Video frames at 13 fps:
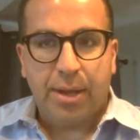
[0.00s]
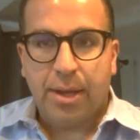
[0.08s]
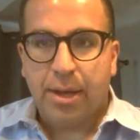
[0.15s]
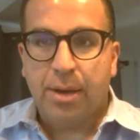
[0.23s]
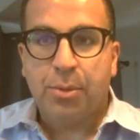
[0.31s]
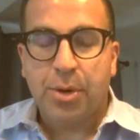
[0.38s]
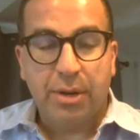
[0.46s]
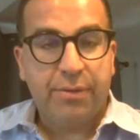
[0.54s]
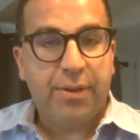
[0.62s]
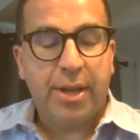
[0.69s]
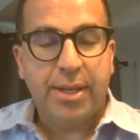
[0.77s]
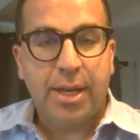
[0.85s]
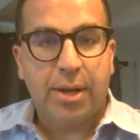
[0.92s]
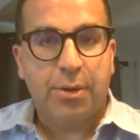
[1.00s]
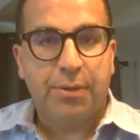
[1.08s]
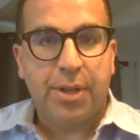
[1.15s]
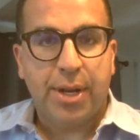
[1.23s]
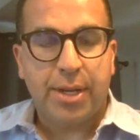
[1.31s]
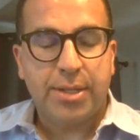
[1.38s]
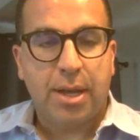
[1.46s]
We're going to find out over the
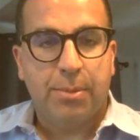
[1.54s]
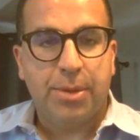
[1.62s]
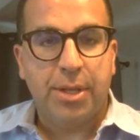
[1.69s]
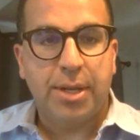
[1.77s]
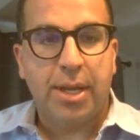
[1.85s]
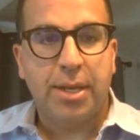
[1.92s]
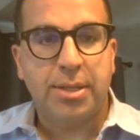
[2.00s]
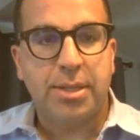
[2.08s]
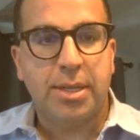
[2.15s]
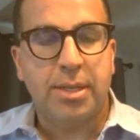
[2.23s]
next couple of days